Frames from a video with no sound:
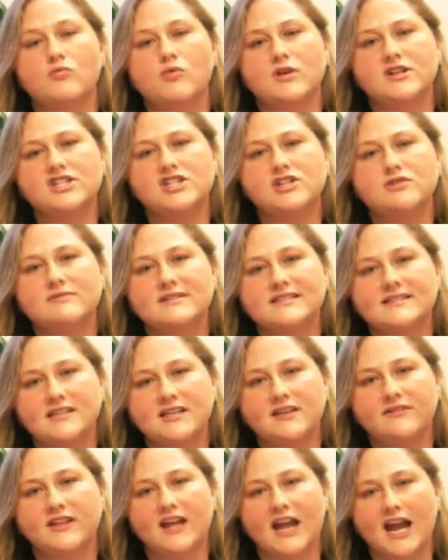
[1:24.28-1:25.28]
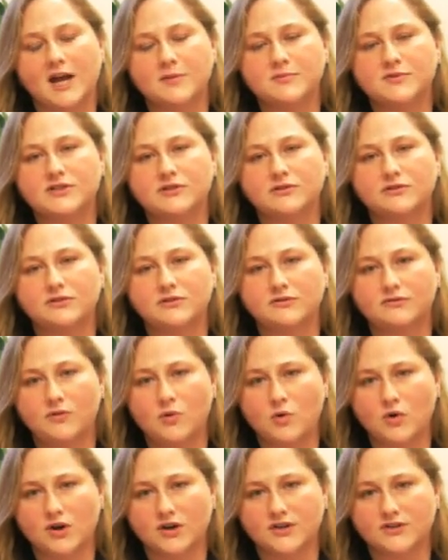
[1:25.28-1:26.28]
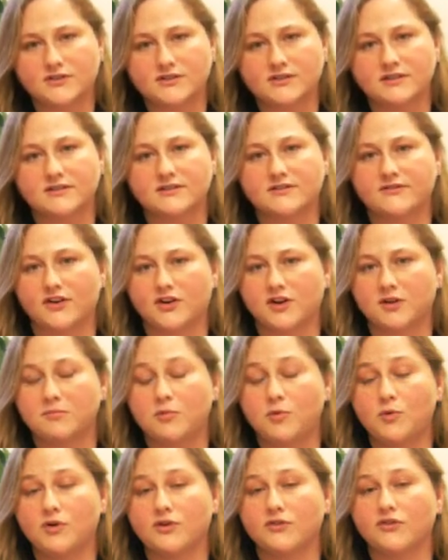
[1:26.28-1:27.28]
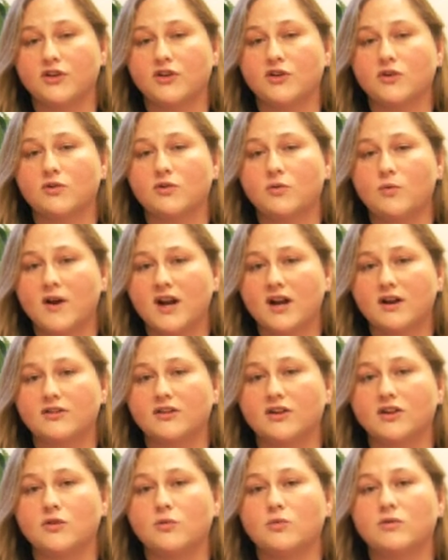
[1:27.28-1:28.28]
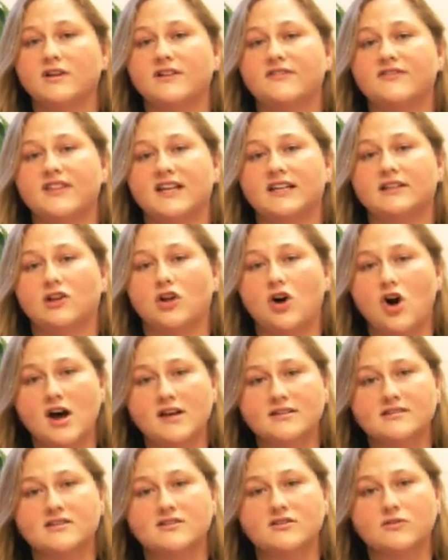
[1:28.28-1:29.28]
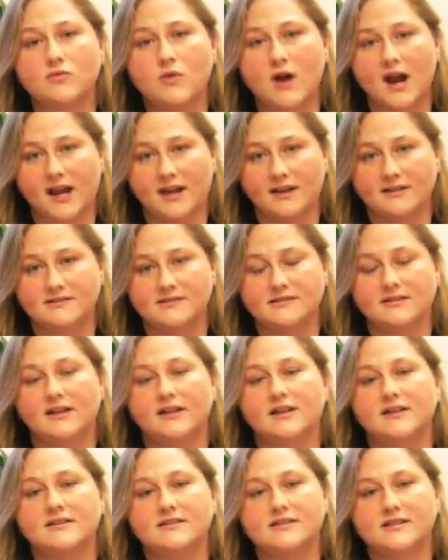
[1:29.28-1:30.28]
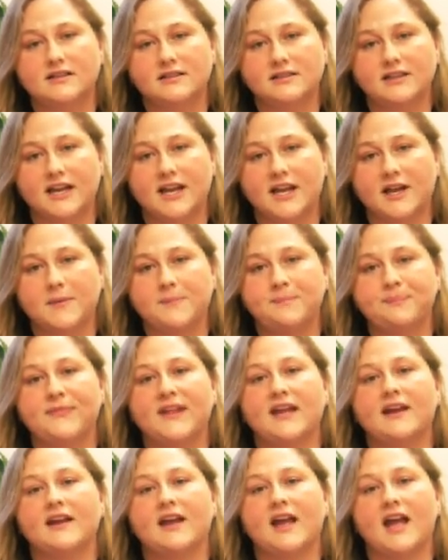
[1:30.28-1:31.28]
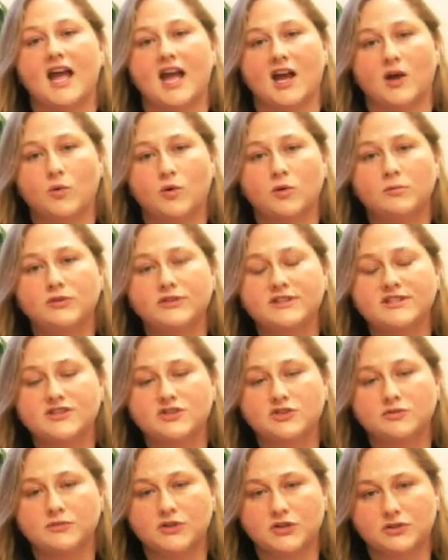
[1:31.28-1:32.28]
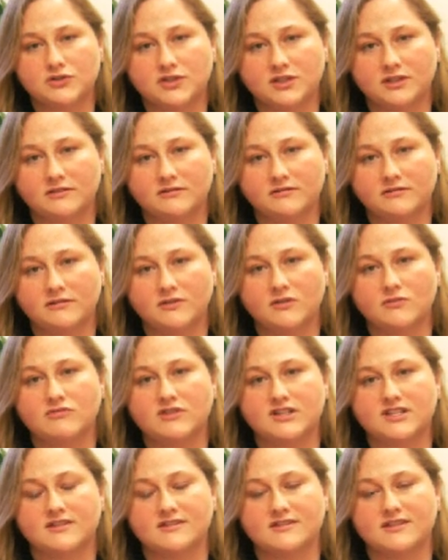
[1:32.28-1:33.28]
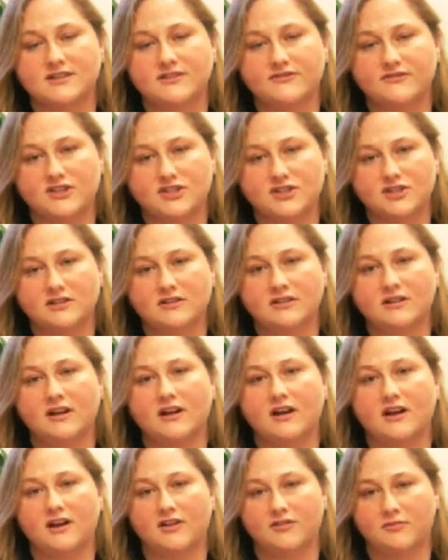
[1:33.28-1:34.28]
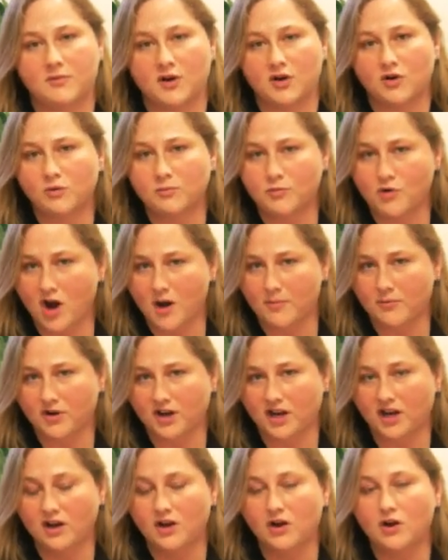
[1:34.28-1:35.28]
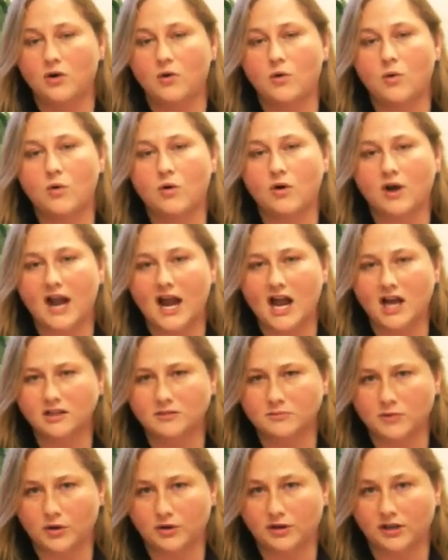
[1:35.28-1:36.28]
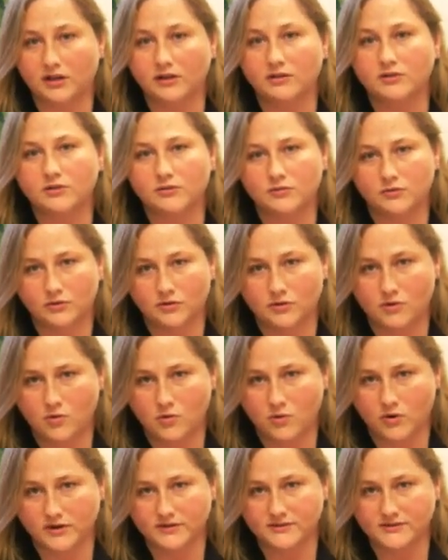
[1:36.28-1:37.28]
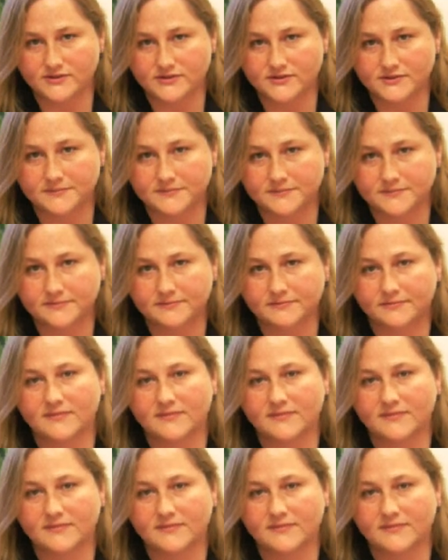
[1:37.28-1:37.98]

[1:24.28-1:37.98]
Once you receive the absolute divorce, it's very important that you're aware that you will have then lost the right to claim equitable distribution, which is the division of marital property, or alimony through the courts.